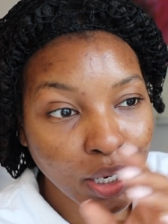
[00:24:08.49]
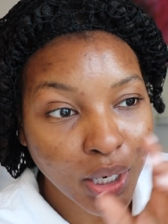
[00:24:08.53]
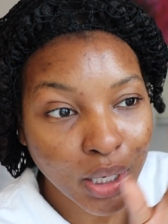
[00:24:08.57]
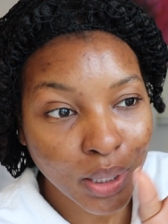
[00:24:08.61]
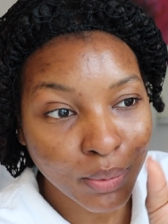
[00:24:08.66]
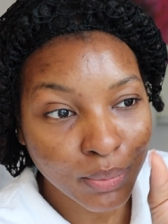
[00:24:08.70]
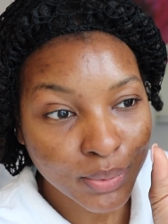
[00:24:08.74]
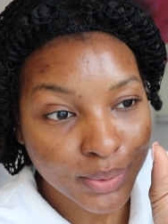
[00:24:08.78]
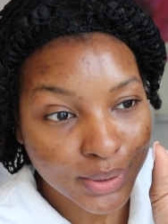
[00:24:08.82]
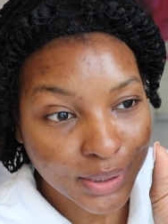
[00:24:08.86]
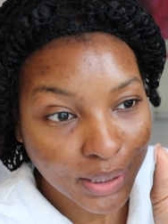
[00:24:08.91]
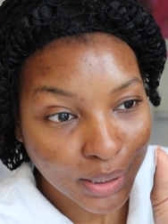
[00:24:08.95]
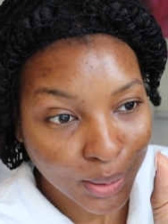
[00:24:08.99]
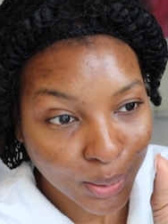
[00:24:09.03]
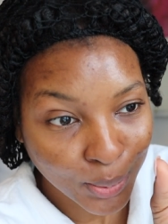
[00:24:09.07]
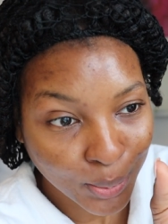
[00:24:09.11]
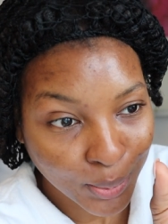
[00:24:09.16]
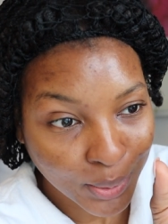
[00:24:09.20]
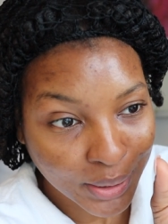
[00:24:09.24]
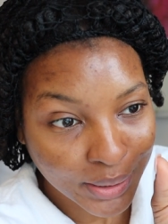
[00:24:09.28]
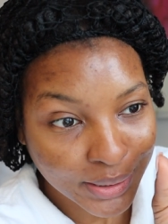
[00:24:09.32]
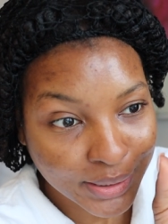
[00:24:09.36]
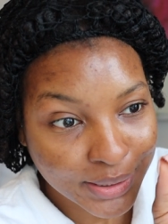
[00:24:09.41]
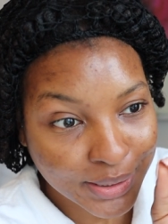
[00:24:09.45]
it was a
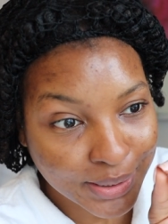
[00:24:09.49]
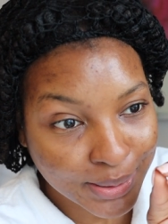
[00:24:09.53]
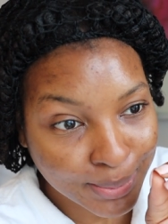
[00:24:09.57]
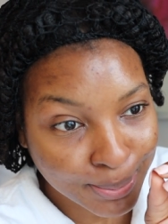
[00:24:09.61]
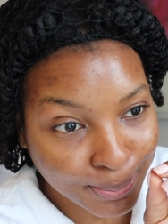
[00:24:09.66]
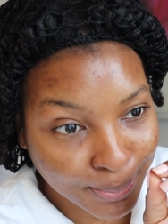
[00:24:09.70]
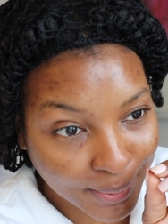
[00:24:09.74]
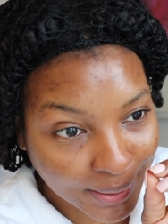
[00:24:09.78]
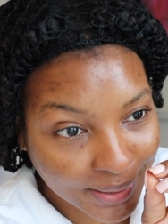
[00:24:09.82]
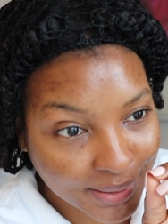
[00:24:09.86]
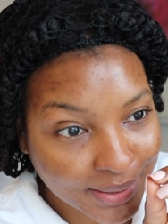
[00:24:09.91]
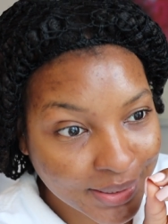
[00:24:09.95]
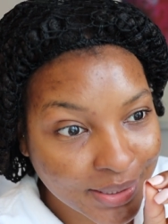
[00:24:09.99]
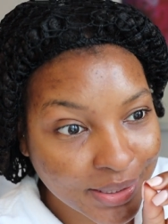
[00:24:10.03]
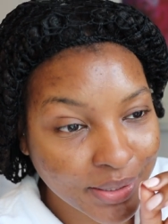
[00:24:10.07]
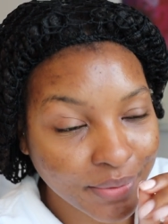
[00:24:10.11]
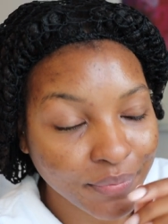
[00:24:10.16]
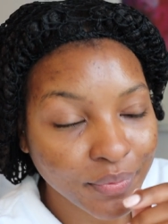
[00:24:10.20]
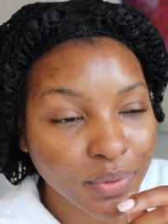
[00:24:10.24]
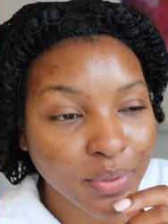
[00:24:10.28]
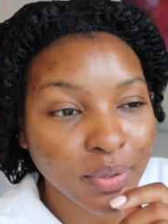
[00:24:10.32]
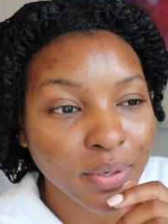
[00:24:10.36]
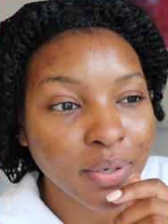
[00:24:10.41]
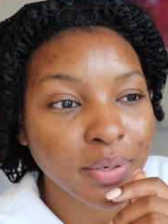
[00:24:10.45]
little
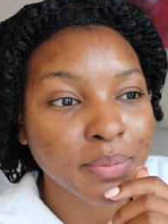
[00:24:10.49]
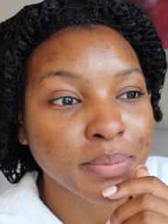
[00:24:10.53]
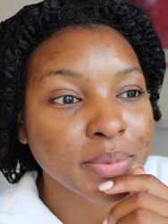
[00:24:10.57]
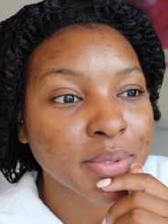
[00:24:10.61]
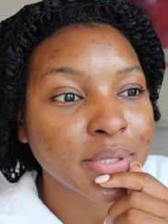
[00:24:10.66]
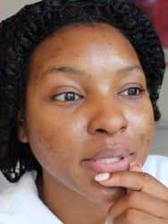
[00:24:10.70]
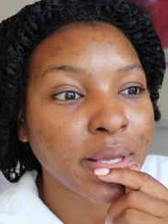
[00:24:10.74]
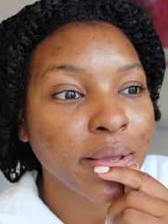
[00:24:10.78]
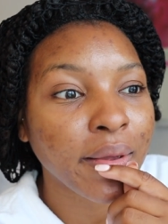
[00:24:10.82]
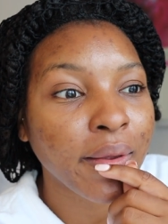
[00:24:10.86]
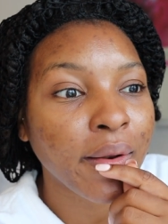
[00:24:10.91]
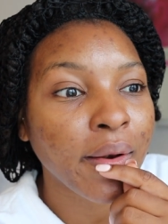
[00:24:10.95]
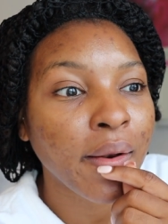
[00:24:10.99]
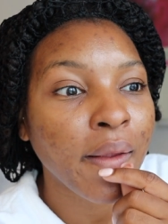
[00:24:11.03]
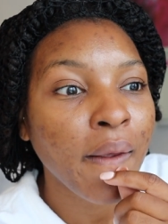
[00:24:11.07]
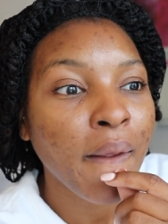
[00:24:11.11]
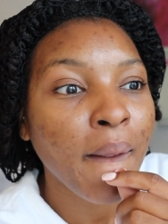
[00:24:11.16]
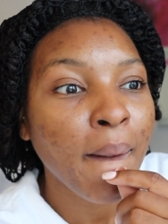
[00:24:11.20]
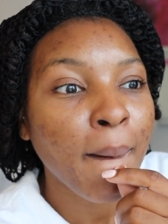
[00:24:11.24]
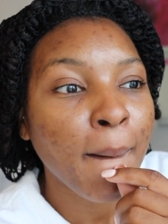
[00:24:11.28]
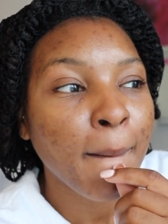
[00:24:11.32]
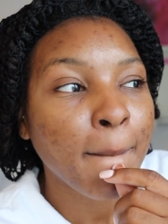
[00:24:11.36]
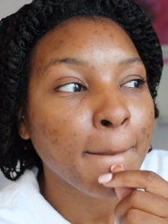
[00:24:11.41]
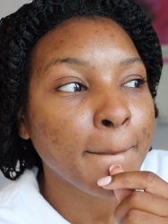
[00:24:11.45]
expensive you know what i'm saying
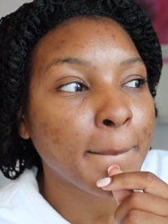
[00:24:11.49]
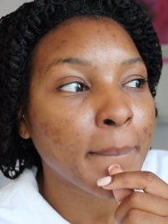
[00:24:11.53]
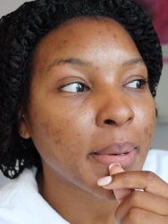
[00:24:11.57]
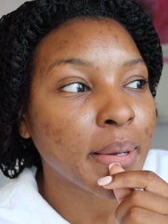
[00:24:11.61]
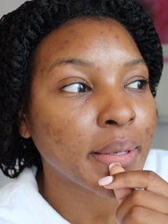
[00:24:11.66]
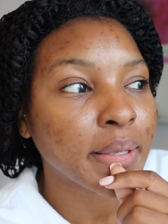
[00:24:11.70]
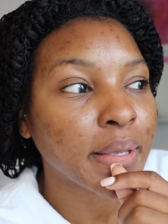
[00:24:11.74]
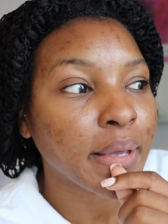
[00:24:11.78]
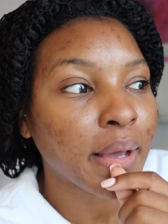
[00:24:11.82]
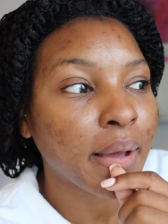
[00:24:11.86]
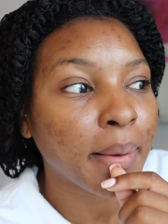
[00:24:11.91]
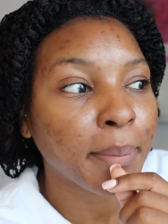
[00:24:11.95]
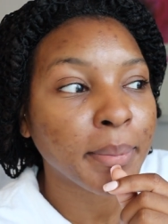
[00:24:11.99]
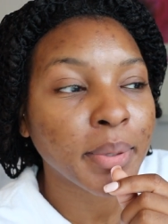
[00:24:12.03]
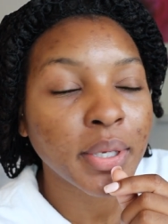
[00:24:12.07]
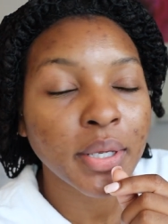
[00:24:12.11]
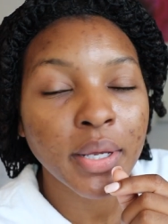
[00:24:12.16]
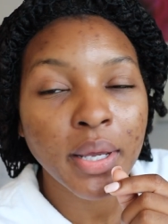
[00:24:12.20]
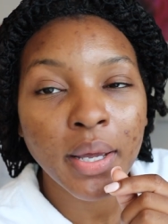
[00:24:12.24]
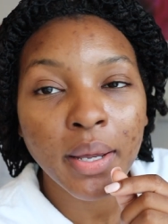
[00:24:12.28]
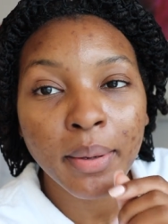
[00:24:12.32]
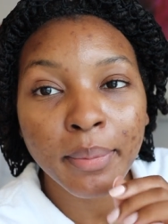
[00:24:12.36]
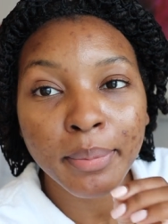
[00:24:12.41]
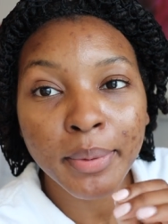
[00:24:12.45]
but yeah i'm gonna
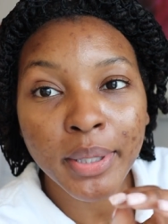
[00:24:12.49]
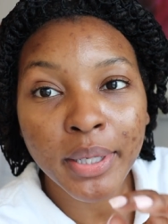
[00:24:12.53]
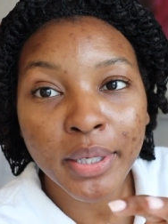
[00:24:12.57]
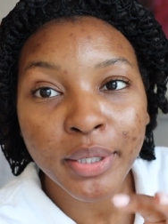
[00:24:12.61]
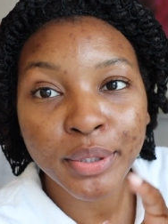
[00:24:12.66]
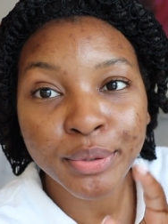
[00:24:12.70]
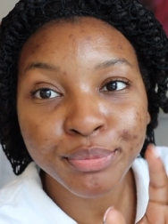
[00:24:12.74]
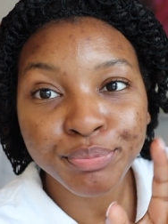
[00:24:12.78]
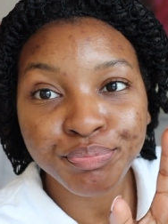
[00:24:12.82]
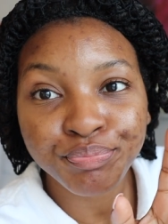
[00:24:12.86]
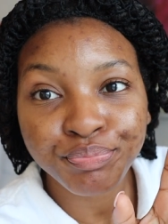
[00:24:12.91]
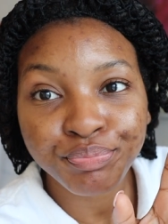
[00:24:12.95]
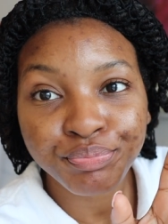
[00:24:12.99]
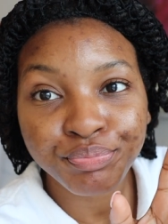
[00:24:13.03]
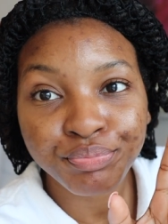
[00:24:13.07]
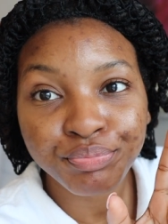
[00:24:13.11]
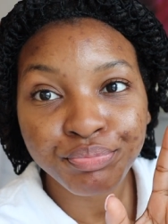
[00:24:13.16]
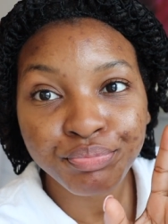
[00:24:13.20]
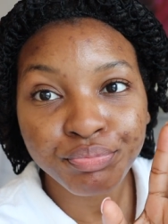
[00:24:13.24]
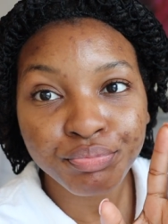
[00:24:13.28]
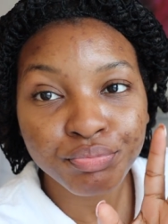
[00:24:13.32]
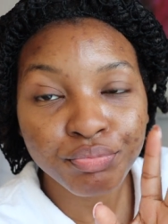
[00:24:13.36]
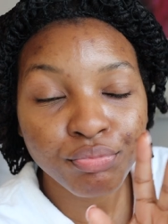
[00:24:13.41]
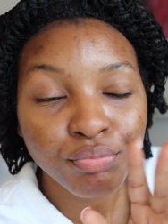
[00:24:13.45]
get up now
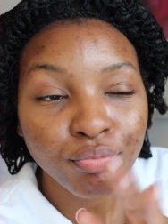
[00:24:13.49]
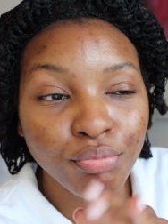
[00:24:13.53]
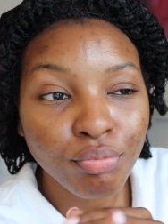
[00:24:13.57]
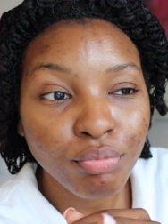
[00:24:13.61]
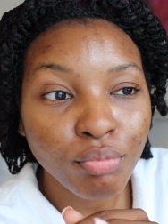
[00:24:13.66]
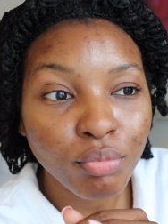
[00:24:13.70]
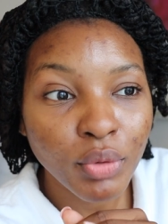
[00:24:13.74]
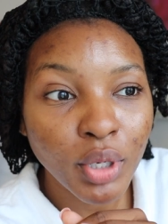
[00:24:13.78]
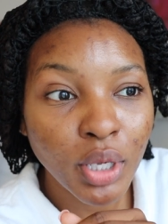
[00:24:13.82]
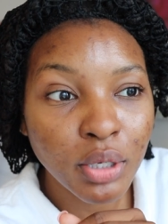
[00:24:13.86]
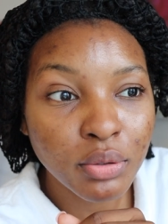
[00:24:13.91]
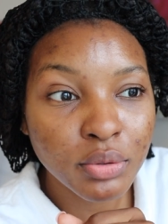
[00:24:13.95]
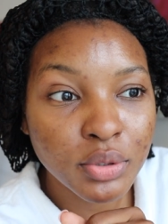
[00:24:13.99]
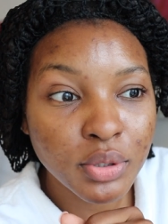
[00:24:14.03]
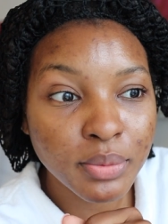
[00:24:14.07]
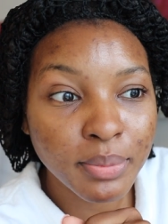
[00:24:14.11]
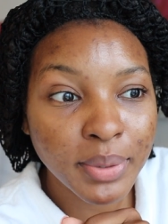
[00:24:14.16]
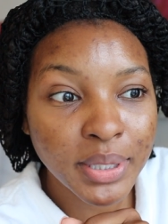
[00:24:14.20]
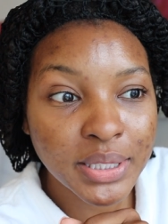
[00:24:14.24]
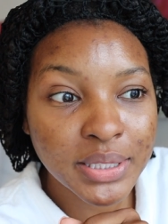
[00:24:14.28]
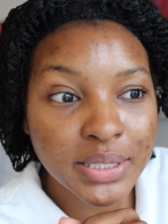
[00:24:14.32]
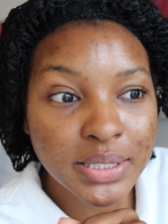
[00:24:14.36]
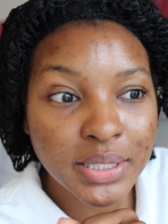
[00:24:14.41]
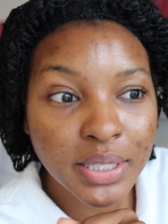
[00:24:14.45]
do
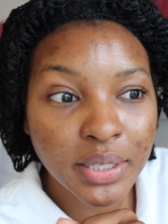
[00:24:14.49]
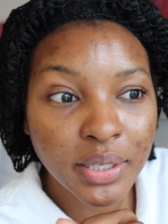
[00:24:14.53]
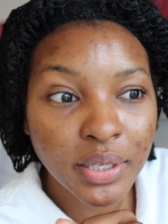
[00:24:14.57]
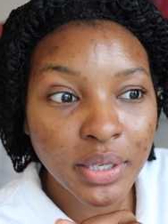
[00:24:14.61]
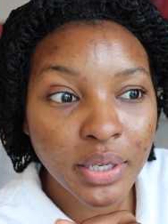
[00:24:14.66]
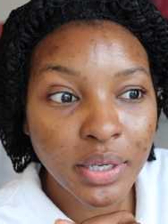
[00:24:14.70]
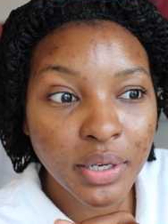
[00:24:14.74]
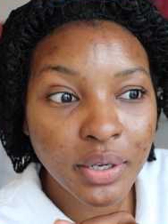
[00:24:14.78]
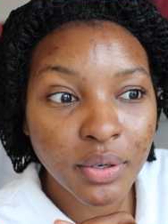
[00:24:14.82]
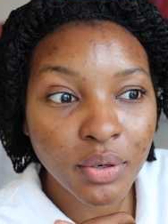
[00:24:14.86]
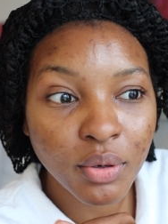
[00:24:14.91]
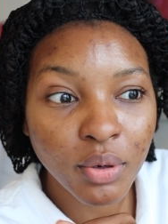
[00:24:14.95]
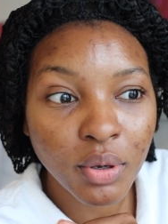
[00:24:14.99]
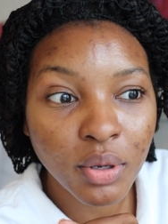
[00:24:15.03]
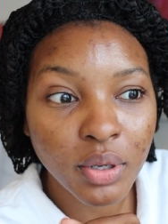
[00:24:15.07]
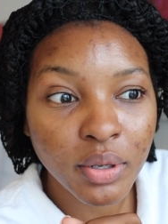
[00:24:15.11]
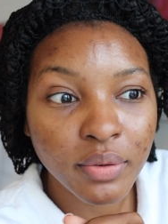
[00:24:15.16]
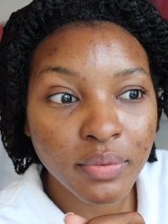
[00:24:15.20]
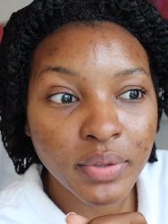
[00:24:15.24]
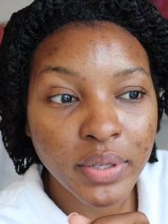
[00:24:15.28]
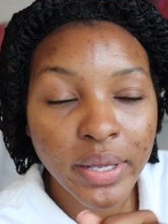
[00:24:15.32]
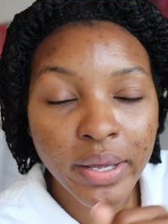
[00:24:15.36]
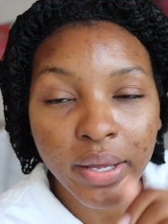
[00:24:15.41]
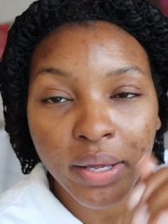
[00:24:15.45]
my skincare and all
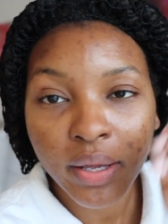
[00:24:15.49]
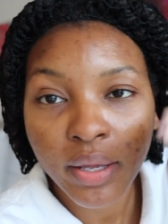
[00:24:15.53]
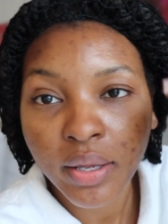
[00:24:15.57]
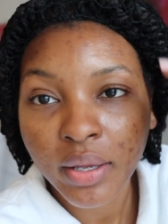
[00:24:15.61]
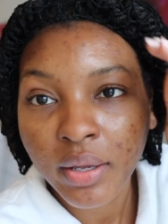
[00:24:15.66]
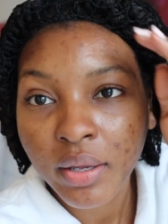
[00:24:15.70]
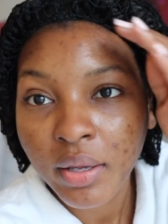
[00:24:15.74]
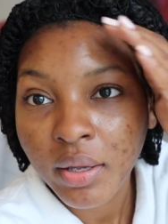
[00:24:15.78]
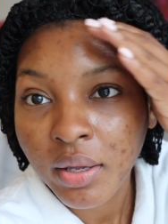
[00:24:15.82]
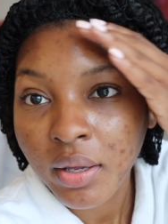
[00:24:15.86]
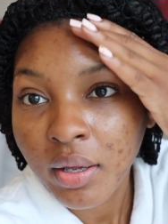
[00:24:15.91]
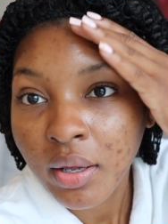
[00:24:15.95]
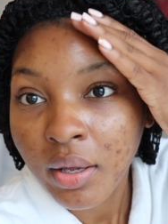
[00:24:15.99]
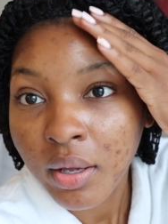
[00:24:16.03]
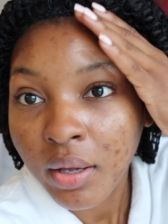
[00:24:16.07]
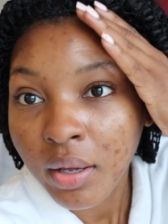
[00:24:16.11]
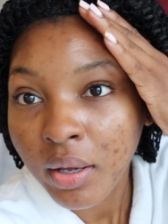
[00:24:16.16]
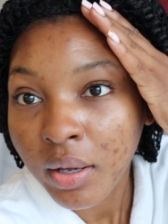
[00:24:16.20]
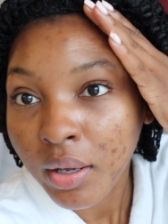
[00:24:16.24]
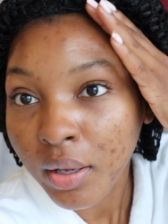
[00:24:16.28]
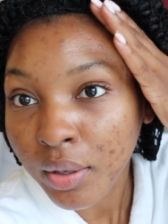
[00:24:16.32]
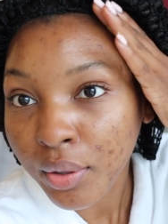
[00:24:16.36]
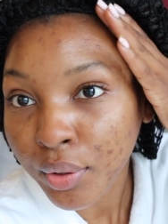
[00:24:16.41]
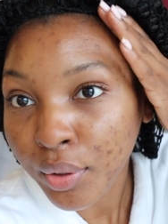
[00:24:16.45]
of that
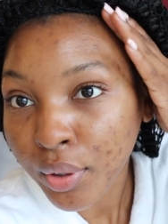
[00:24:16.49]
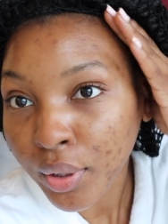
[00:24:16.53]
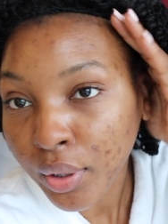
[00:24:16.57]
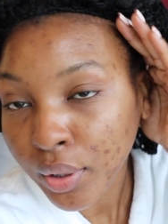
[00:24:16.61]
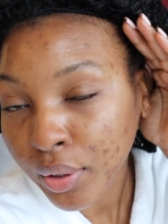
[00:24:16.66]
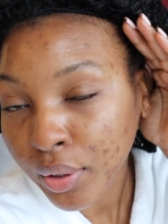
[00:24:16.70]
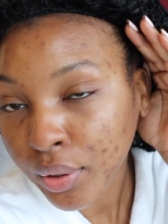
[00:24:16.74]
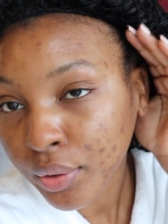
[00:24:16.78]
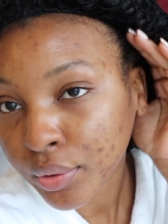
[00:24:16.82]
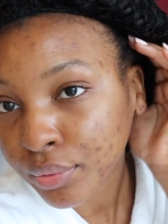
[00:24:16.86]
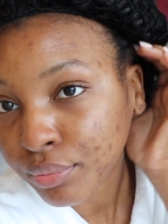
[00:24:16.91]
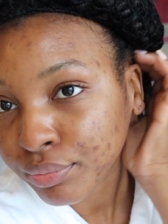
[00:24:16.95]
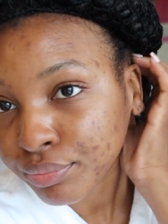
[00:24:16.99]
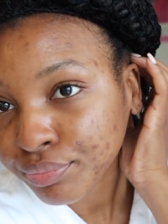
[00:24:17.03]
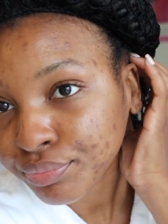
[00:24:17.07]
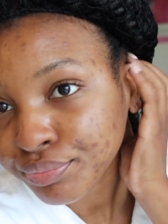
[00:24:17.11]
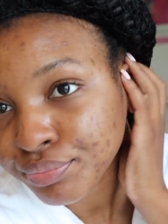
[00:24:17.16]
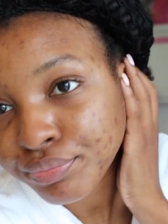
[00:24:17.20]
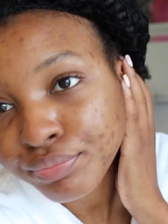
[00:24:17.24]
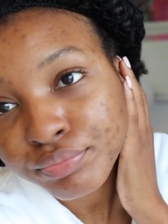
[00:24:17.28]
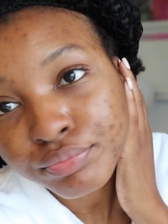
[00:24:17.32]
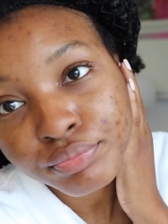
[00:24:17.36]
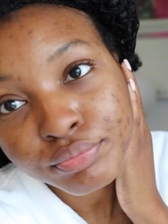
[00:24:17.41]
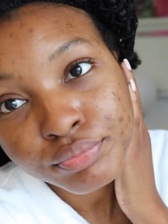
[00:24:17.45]
and
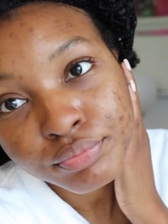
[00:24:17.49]
um